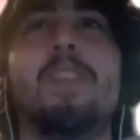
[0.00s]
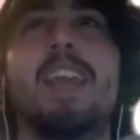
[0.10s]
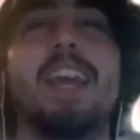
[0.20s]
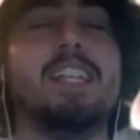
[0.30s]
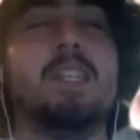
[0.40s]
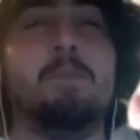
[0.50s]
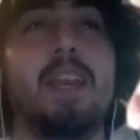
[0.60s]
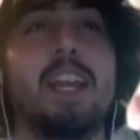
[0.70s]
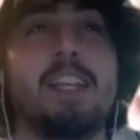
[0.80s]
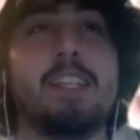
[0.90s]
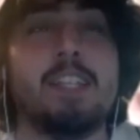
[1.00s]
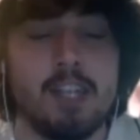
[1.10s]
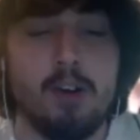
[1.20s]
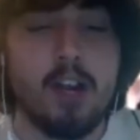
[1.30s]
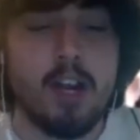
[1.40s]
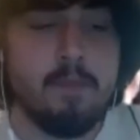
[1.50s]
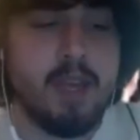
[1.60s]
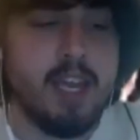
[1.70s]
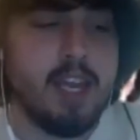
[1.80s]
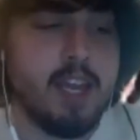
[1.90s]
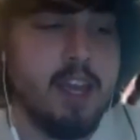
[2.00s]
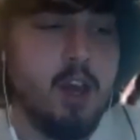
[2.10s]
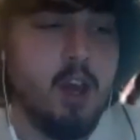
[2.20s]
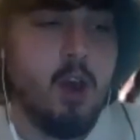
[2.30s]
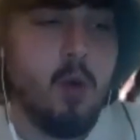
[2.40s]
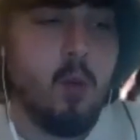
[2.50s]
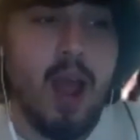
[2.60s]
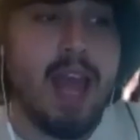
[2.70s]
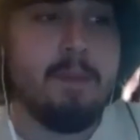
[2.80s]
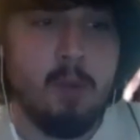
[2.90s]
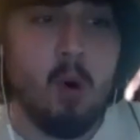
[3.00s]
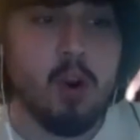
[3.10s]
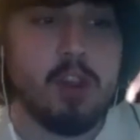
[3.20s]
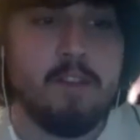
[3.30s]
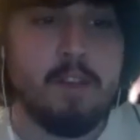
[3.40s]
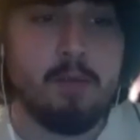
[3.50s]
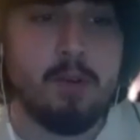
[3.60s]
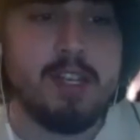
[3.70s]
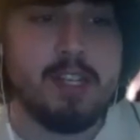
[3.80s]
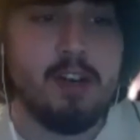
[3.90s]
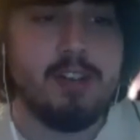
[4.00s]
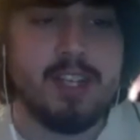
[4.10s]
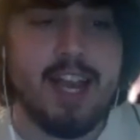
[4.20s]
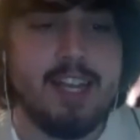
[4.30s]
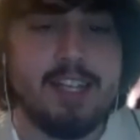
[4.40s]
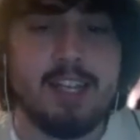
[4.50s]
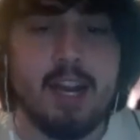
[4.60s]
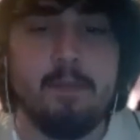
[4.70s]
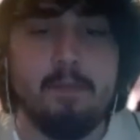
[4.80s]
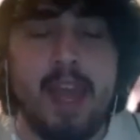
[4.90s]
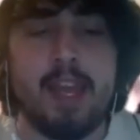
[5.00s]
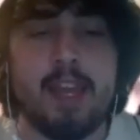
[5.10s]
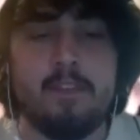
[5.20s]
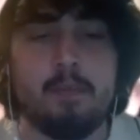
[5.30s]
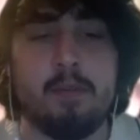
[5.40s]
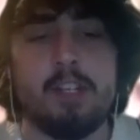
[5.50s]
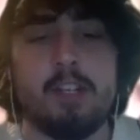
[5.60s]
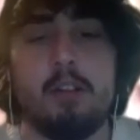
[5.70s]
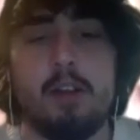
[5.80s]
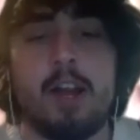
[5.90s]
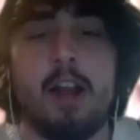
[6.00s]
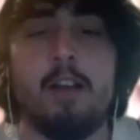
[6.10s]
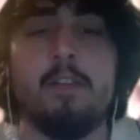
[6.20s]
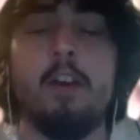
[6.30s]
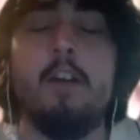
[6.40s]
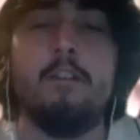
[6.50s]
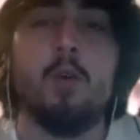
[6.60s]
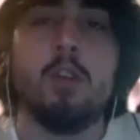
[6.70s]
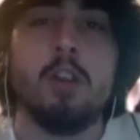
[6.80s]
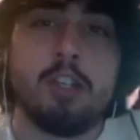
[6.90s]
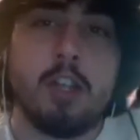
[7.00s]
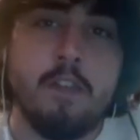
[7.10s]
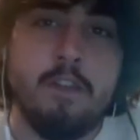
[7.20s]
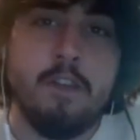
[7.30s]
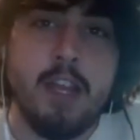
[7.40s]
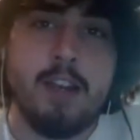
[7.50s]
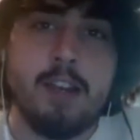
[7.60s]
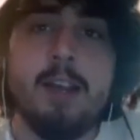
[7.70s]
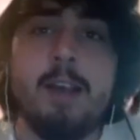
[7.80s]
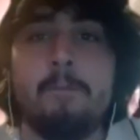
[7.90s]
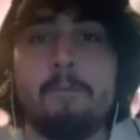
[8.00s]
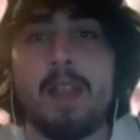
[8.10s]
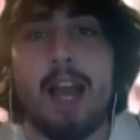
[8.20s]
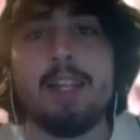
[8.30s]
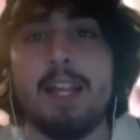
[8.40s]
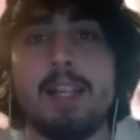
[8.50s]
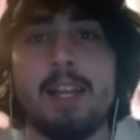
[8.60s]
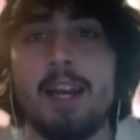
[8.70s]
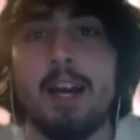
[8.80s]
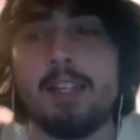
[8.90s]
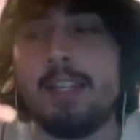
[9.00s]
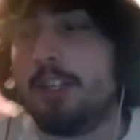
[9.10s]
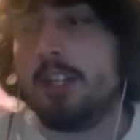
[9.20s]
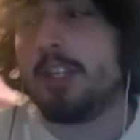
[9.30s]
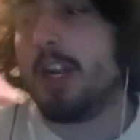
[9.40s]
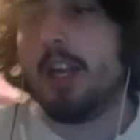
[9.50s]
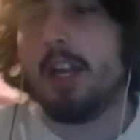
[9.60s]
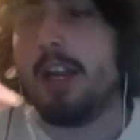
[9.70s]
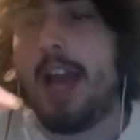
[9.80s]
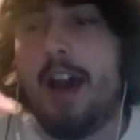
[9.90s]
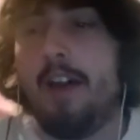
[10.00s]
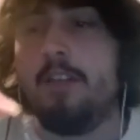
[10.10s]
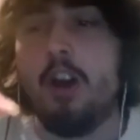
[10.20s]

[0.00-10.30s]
his speed is still going to be way more than Fabricio's, and he's going to make Fabricio look kind of foolish on the feet. I think that Gus is just going to have